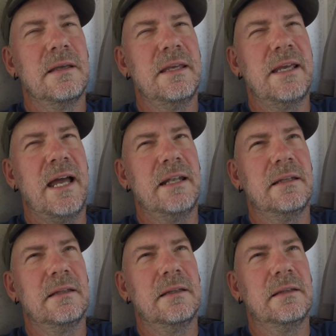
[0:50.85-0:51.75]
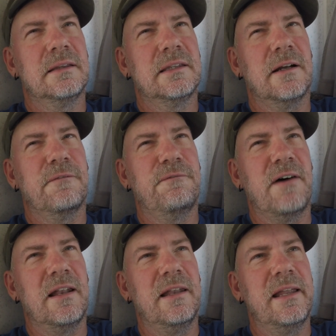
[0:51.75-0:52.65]
yet they're
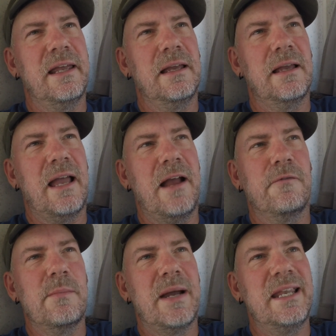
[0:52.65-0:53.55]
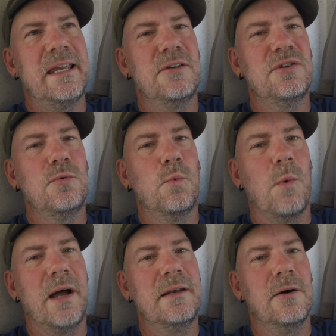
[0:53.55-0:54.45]
funneling everybody into
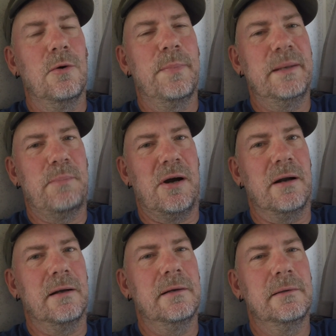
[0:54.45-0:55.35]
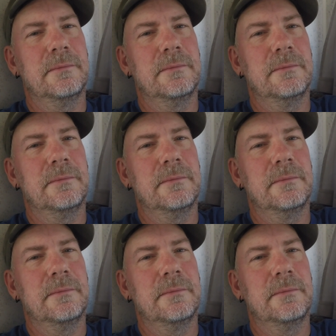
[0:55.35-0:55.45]
one open park.